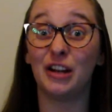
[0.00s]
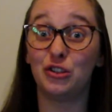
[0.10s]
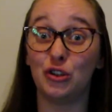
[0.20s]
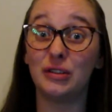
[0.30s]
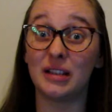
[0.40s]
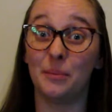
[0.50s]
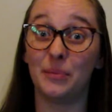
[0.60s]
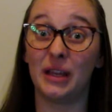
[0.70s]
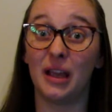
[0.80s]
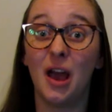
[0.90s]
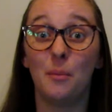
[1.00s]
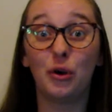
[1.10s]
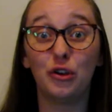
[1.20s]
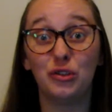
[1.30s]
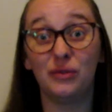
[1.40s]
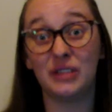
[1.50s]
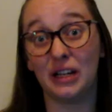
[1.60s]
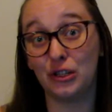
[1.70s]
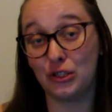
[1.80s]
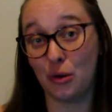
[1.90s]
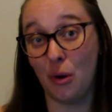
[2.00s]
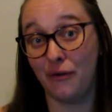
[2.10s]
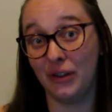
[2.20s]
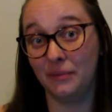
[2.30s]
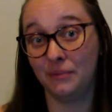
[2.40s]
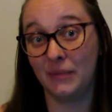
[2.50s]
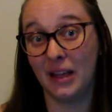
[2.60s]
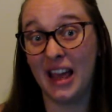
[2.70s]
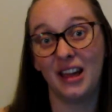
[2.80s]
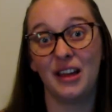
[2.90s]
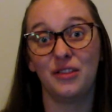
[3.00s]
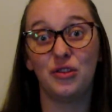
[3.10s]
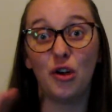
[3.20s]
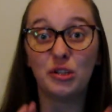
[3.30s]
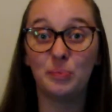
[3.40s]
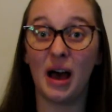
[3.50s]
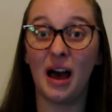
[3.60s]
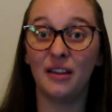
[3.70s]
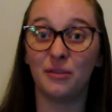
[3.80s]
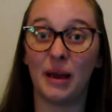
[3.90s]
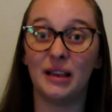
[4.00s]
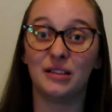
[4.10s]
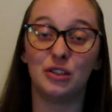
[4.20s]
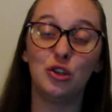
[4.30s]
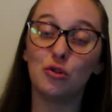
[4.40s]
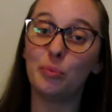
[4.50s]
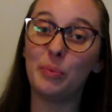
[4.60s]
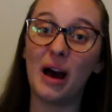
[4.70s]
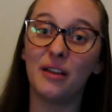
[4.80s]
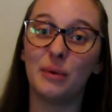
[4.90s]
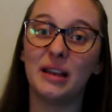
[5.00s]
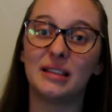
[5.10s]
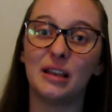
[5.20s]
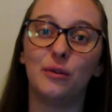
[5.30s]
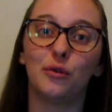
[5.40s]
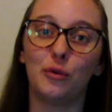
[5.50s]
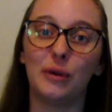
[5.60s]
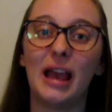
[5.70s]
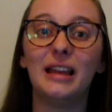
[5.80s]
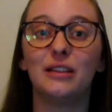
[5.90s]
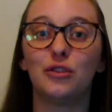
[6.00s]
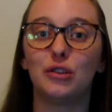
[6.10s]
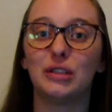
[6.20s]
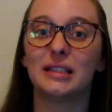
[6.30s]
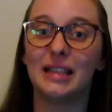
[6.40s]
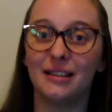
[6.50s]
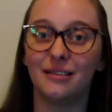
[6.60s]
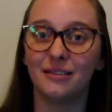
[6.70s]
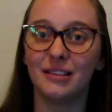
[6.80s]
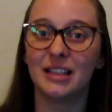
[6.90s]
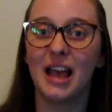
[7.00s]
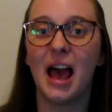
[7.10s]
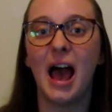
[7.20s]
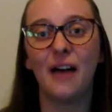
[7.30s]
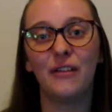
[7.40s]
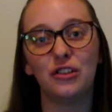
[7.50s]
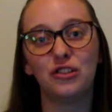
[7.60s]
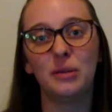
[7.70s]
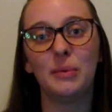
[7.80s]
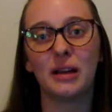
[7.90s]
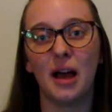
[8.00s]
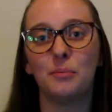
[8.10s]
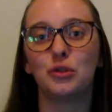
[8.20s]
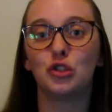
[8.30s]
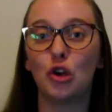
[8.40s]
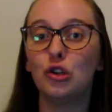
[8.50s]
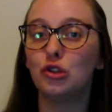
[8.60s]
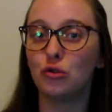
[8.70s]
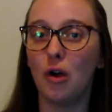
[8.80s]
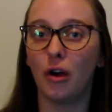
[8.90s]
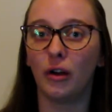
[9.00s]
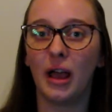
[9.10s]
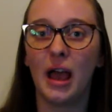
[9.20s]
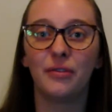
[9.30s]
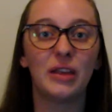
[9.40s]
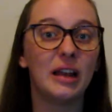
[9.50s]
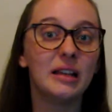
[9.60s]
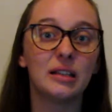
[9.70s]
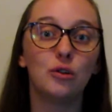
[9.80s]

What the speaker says: to do something because you've done it so often. Those pathways, the neural pathways that you've created, those skills, have actually become so strong that it's an